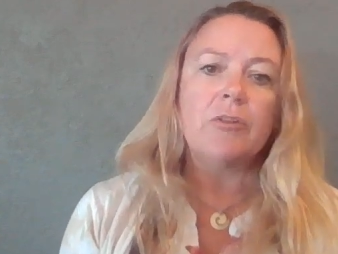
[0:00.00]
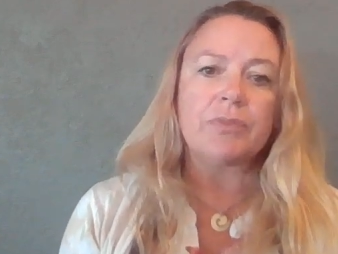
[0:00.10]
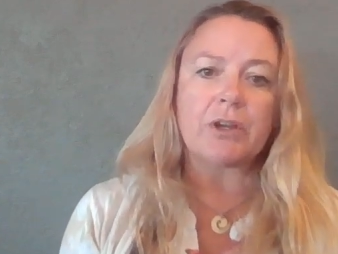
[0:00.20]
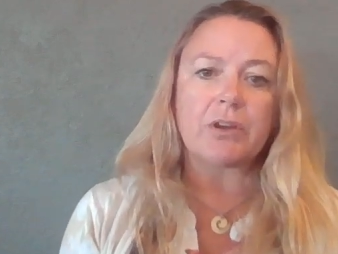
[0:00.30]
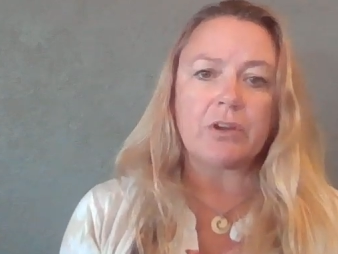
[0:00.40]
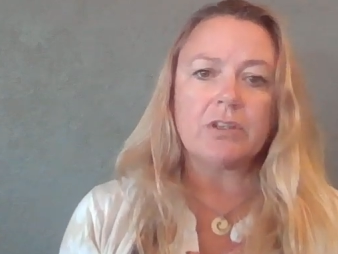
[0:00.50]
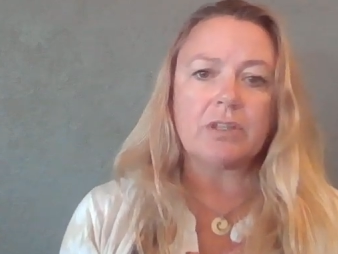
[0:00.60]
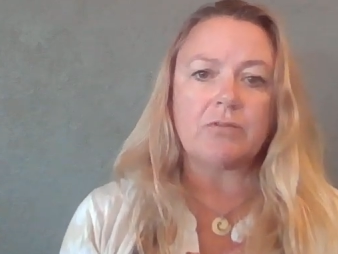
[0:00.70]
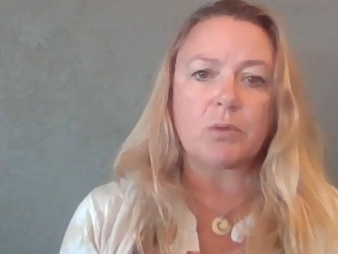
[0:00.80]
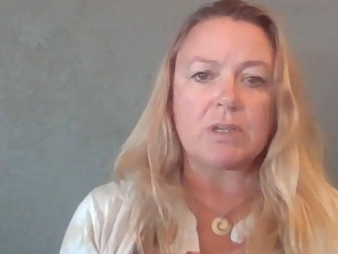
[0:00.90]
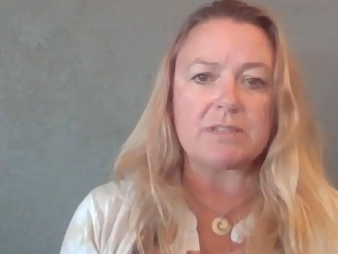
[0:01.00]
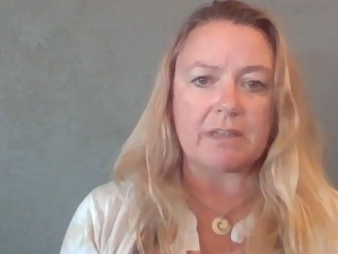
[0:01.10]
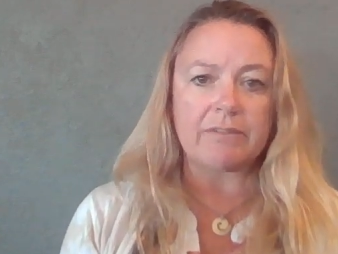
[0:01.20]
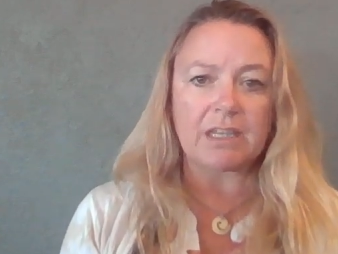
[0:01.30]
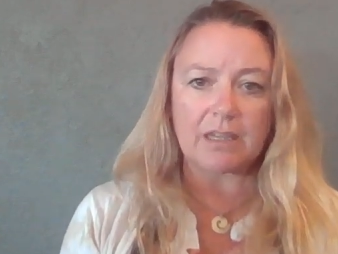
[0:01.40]
There are currently
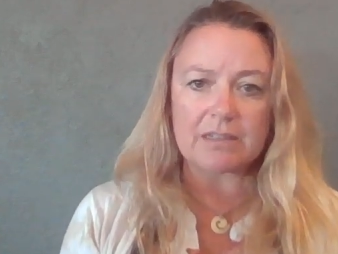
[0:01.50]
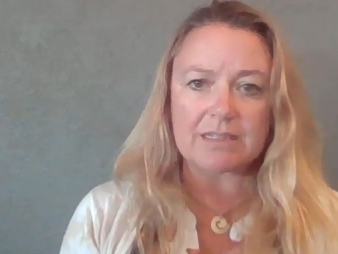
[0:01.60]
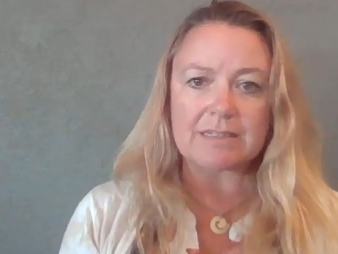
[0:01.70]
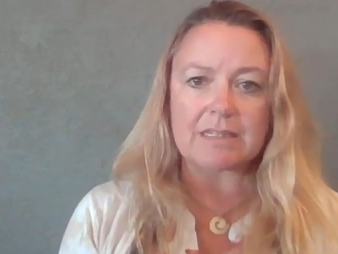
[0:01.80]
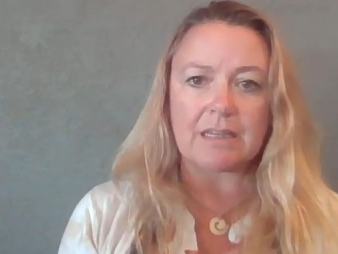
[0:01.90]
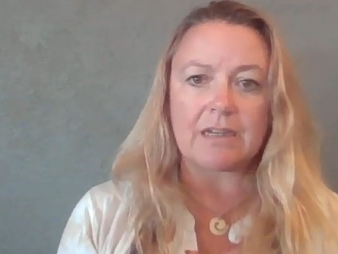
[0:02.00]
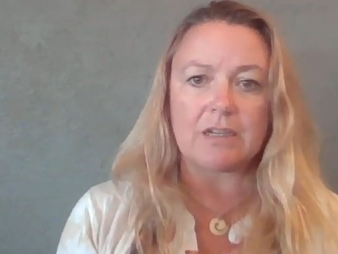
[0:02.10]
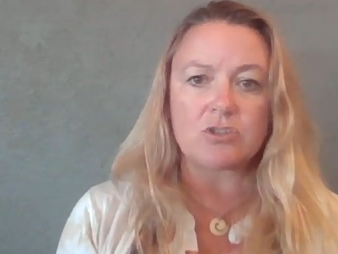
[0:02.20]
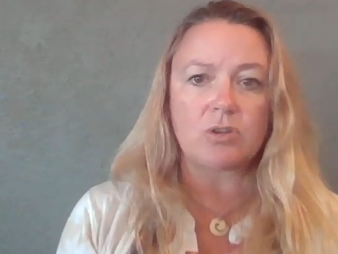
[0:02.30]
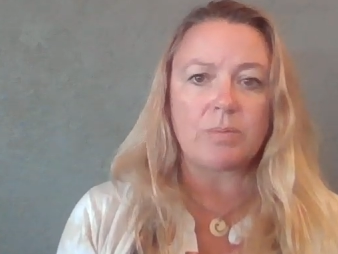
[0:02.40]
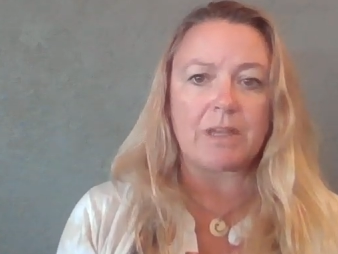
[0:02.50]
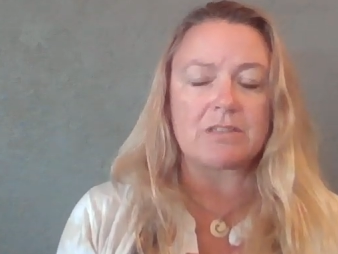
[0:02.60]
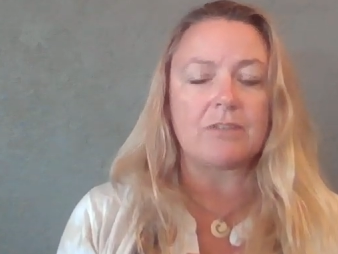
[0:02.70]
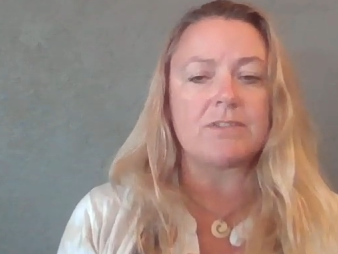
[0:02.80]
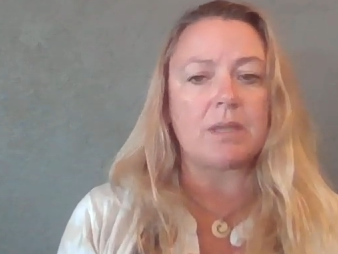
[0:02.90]
47 cases in that age group as
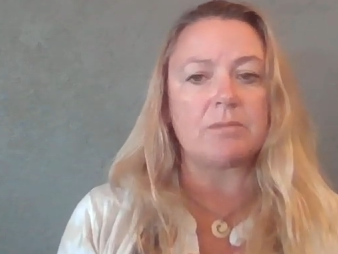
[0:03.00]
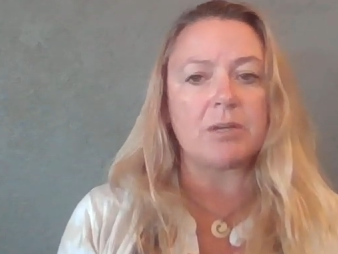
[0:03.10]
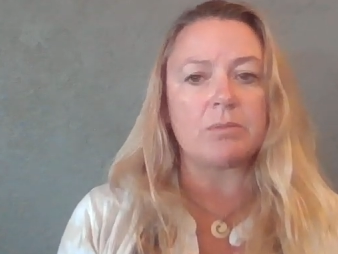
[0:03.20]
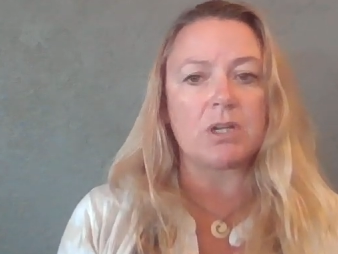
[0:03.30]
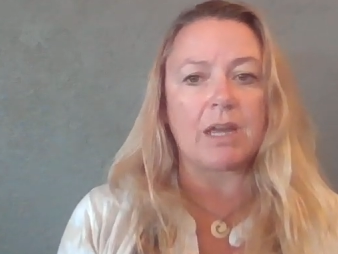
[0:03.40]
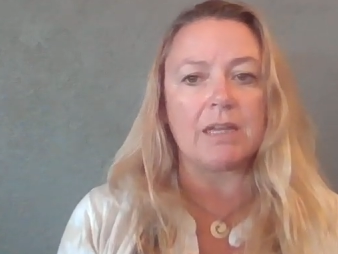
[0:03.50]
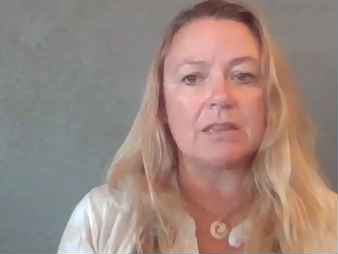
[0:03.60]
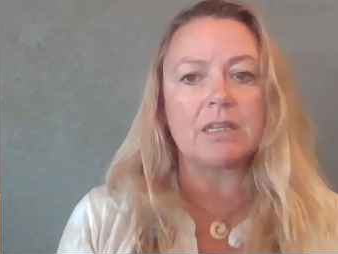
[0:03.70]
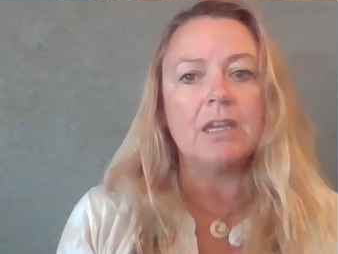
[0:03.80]
of September 9th,